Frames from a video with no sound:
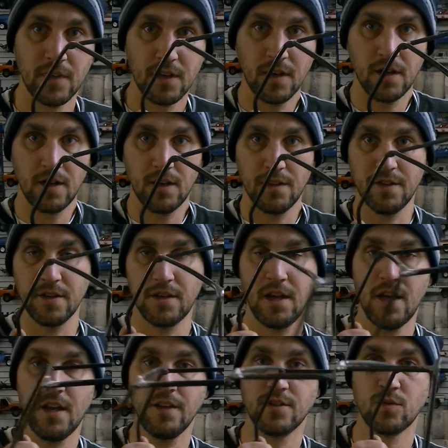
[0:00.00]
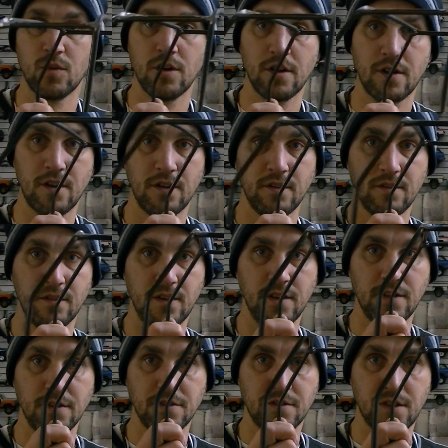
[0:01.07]
The cage work
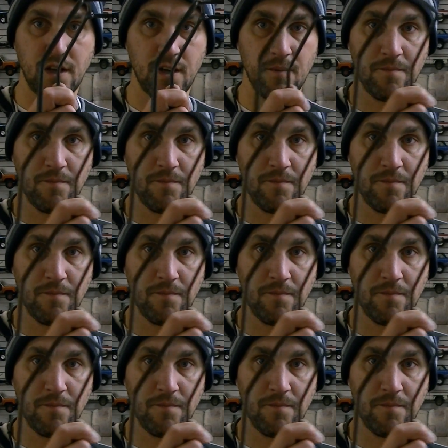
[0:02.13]
is